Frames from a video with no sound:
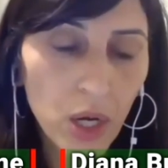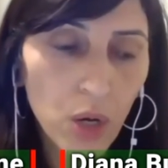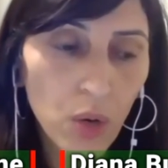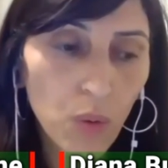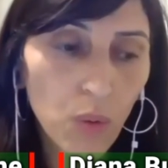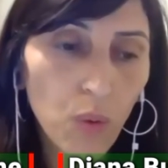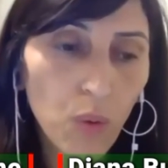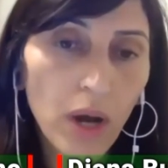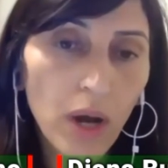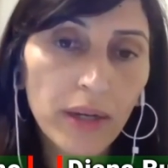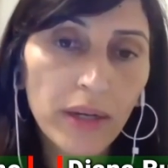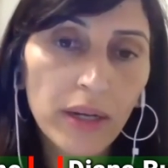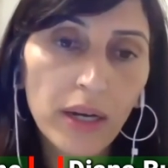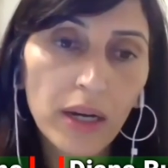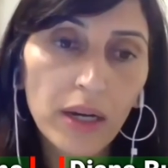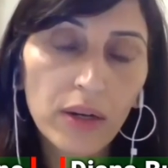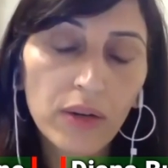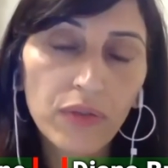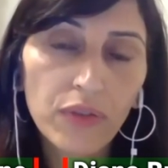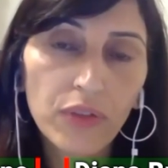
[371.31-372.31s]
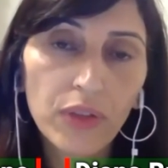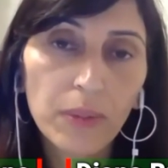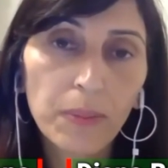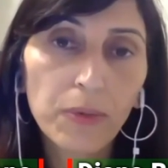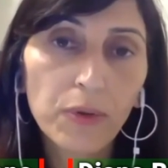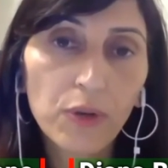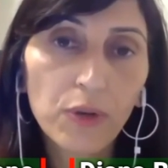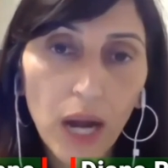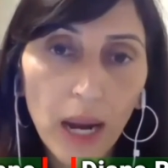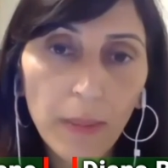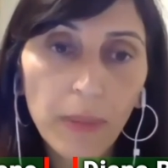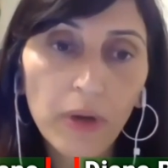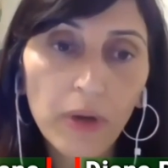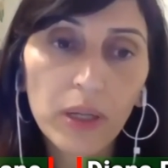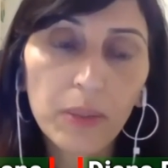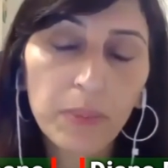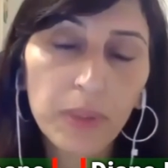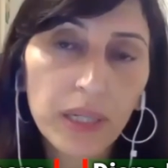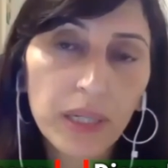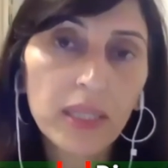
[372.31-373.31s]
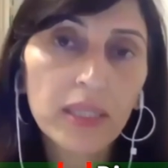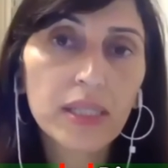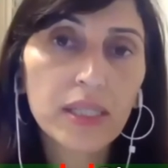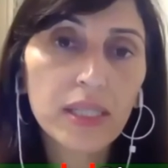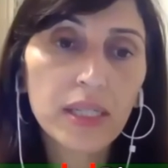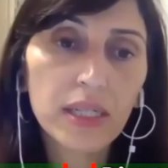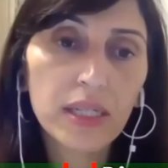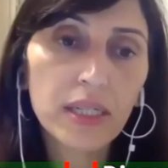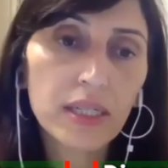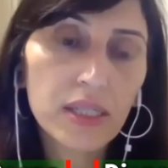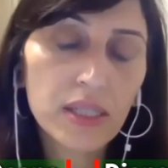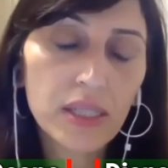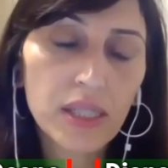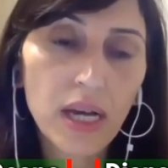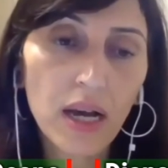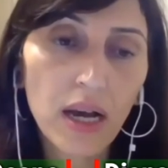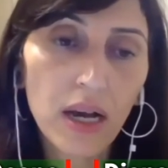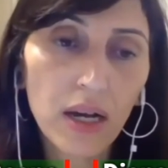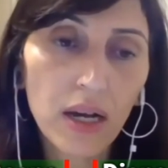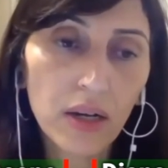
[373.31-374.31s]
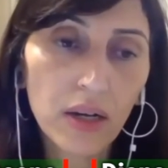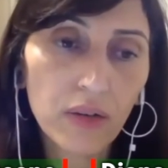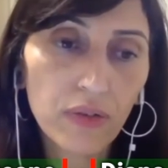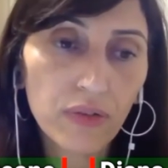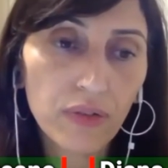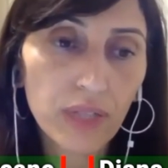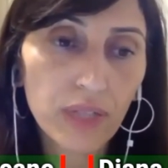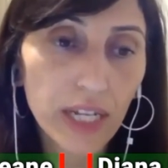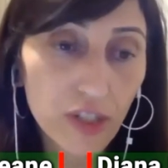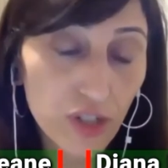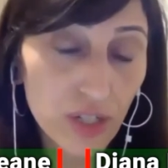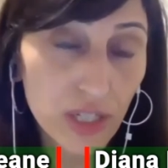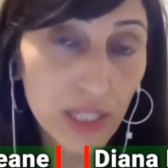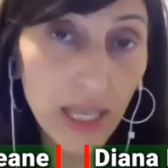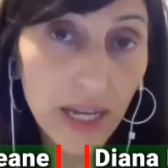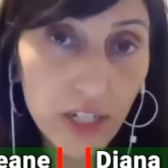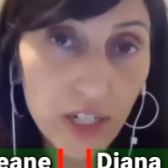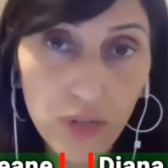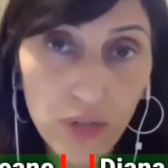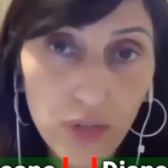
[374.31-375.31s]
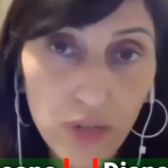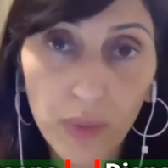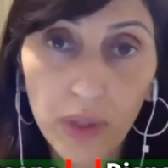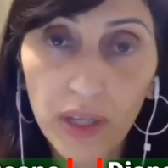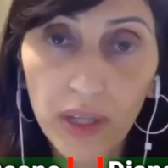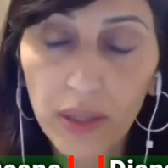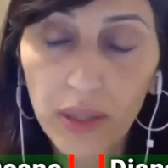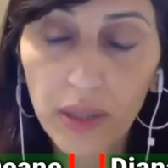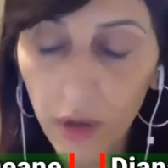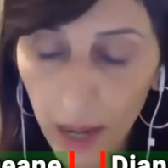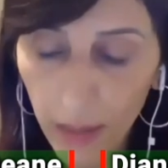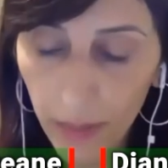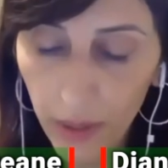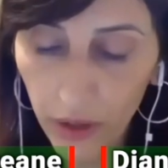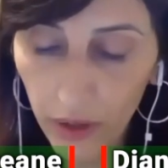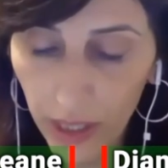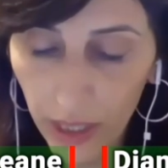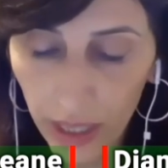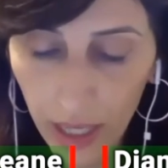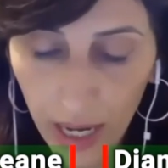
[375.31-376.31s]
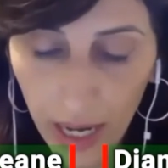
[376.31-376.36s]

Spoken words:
one of the primary pieces of legislation, one of the primary